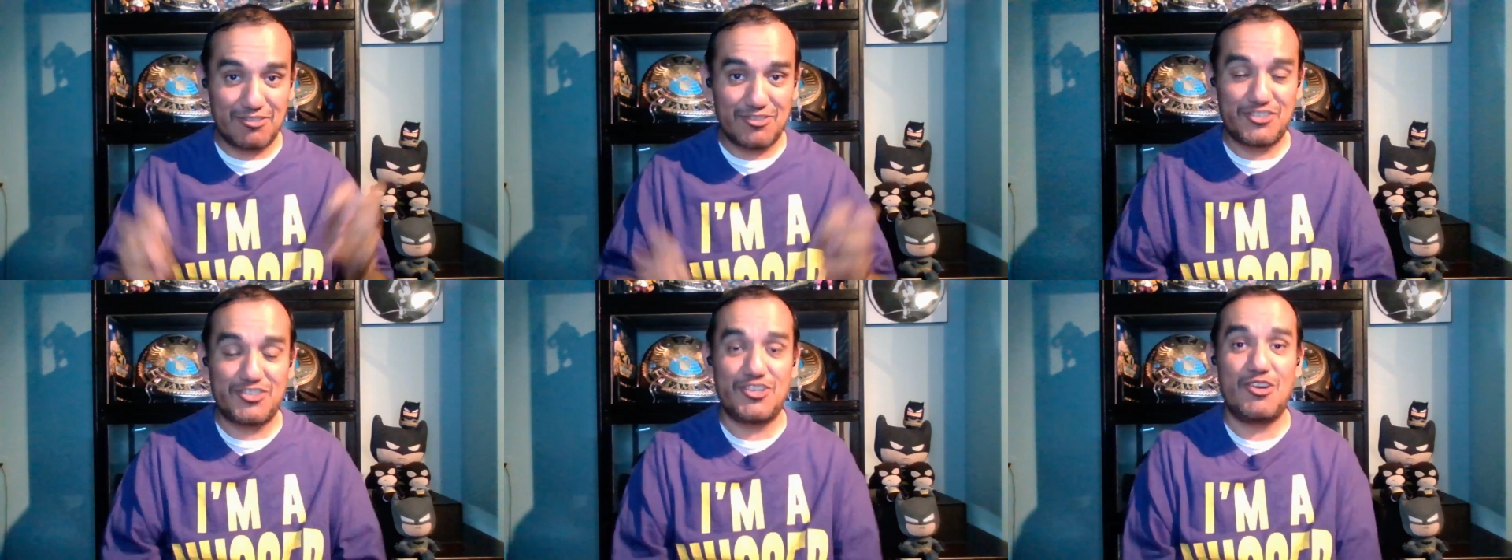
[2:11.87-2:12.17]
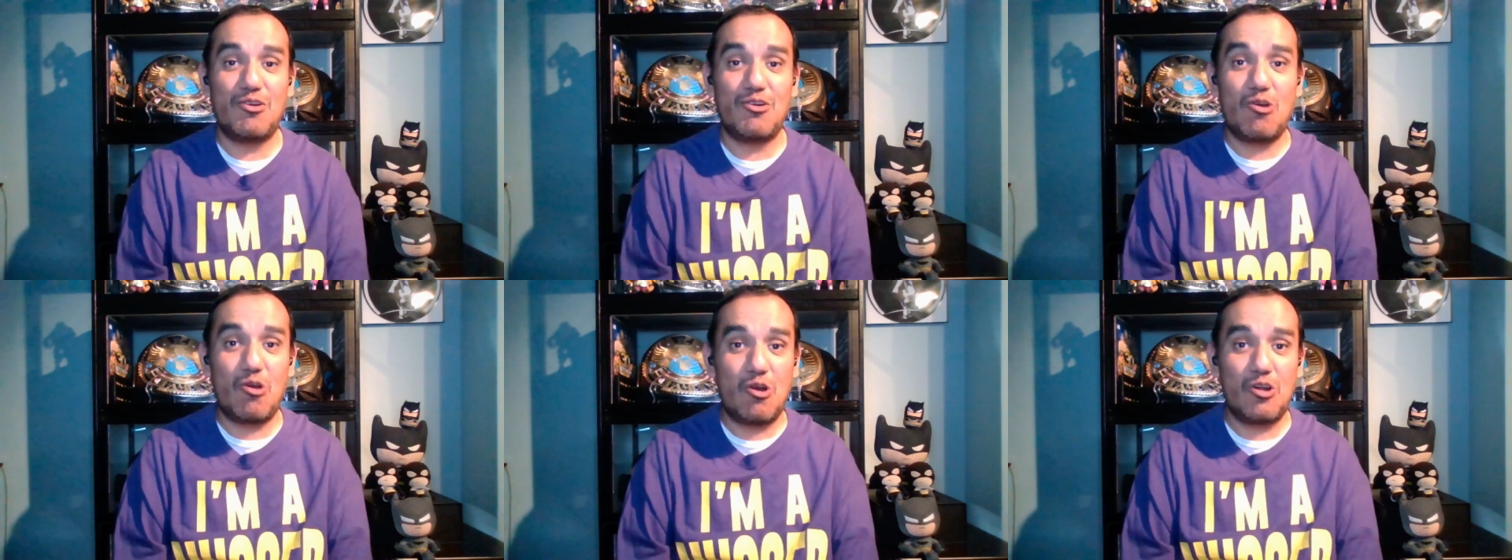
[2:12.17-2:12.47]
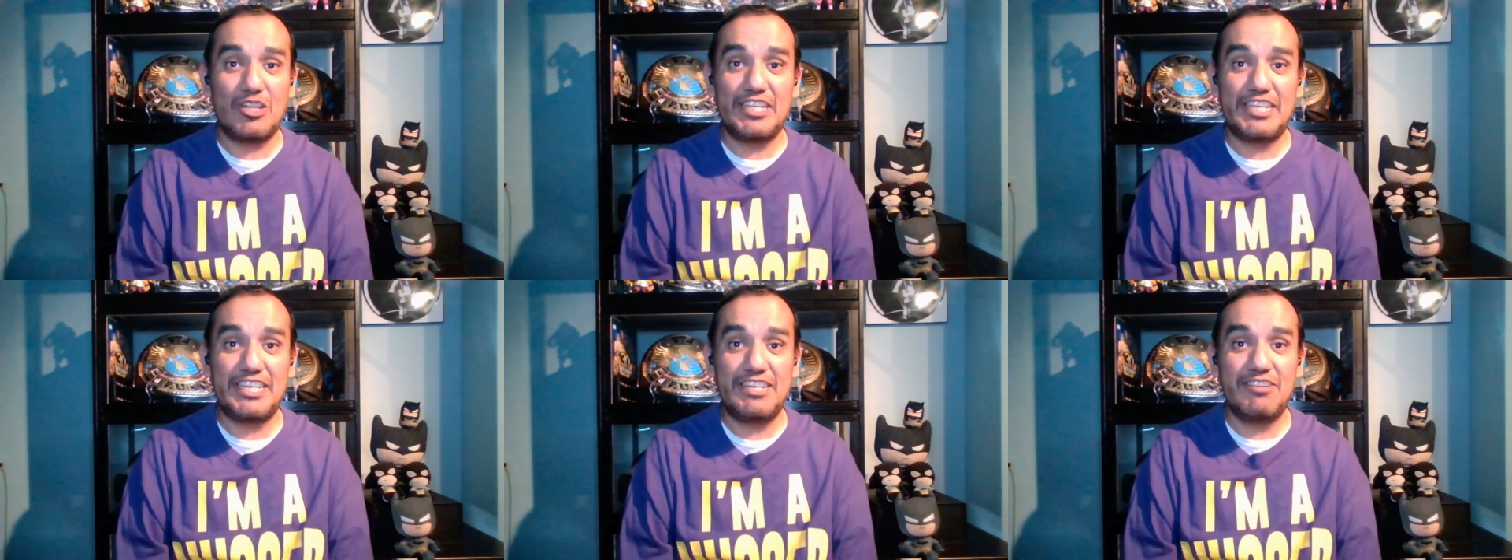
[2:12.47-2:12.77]
show,
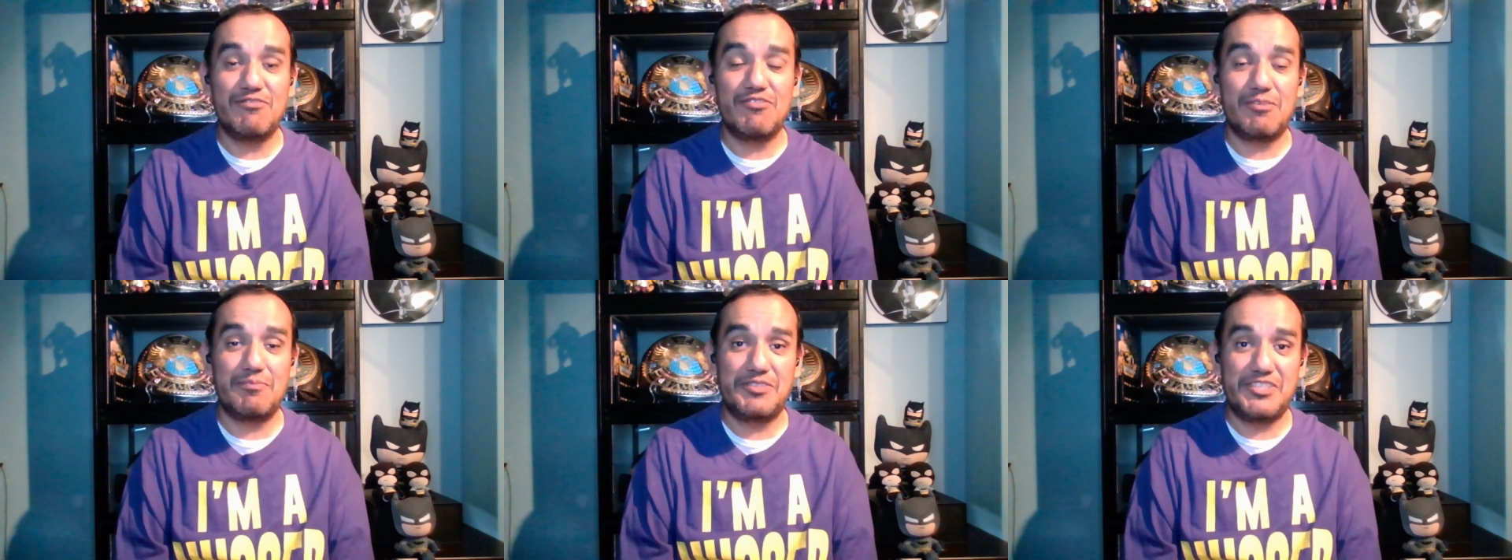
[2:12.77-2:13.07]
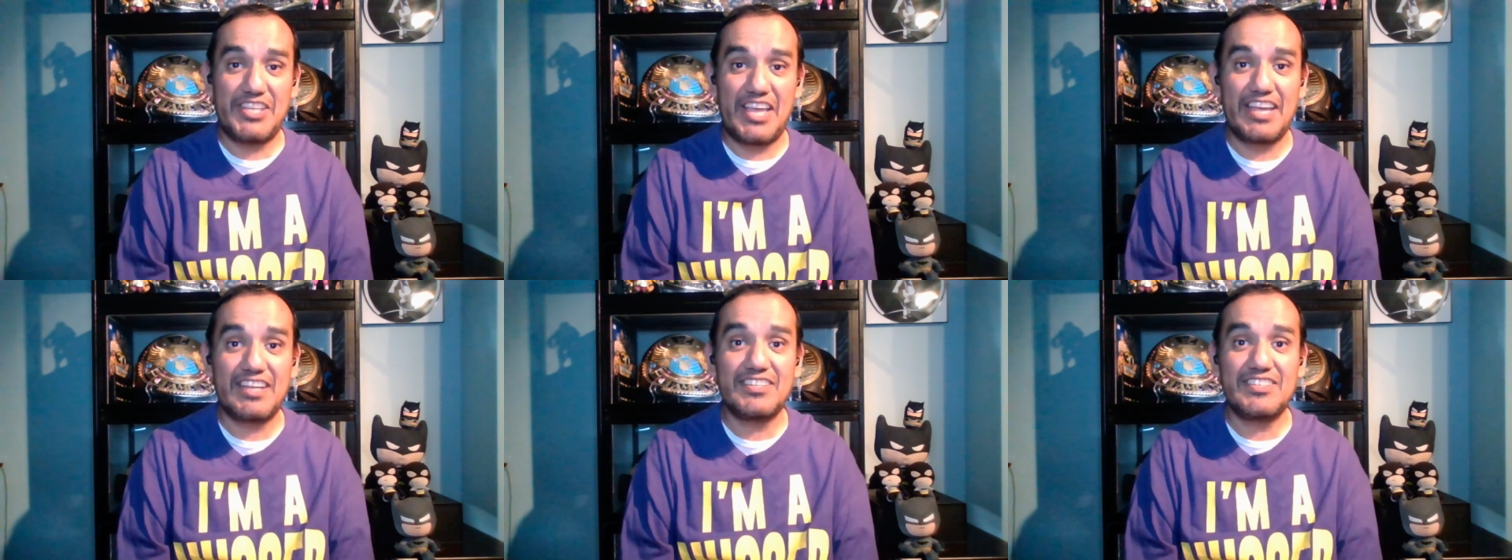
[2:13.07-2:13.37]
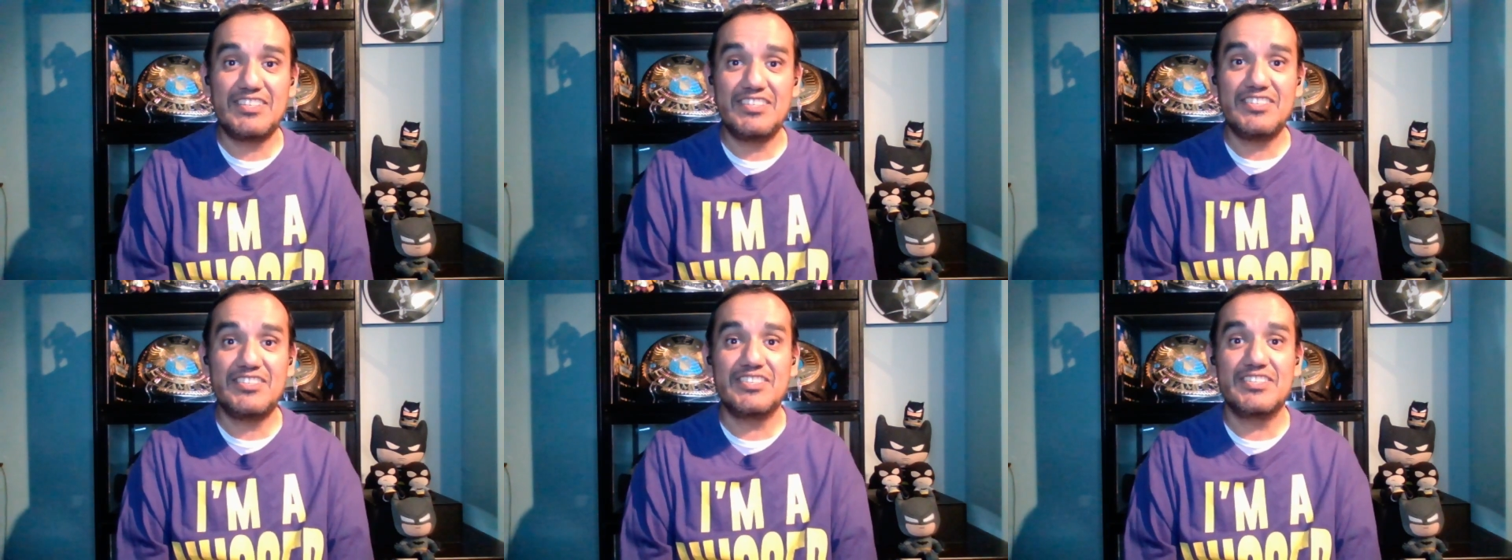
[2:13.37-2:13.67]
All In from
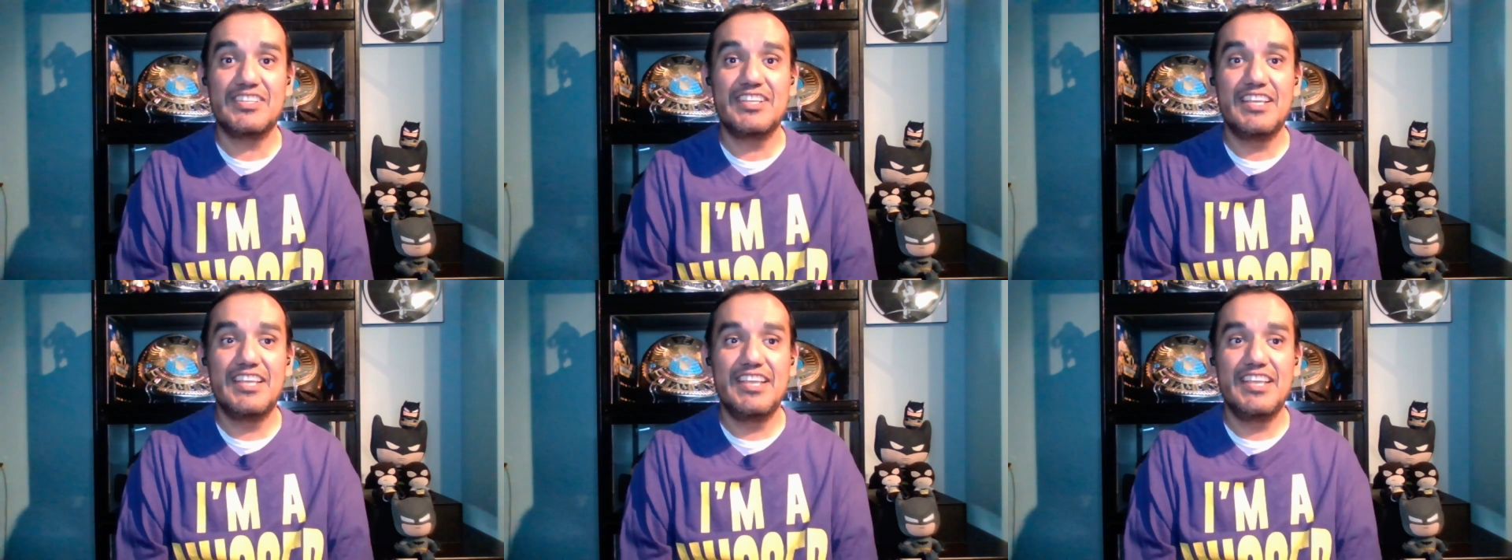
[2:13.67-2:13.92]
Texas.